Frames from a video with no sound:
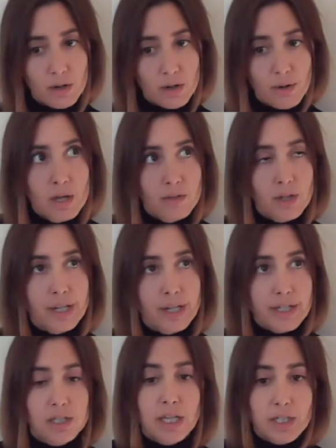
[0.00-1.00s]
So
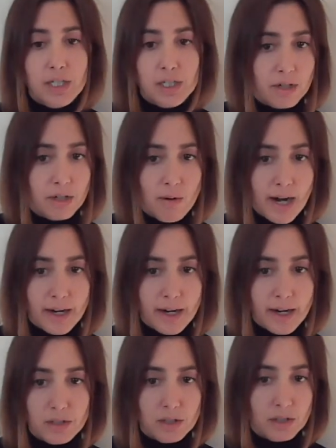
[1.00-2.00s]
the legislation
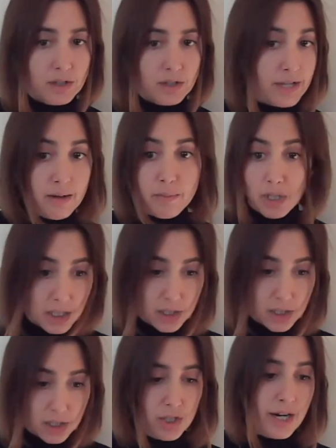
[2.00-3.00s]
requires the
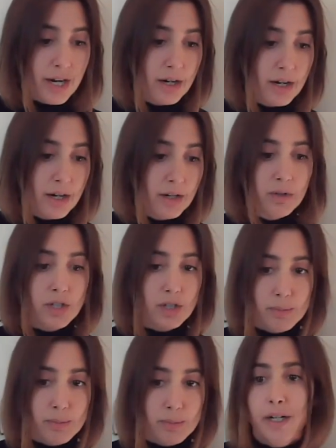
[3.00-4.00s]
ability to share this
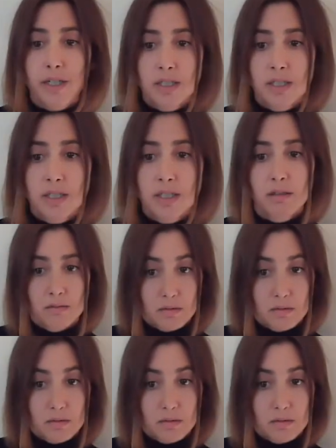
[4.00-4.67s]
richer product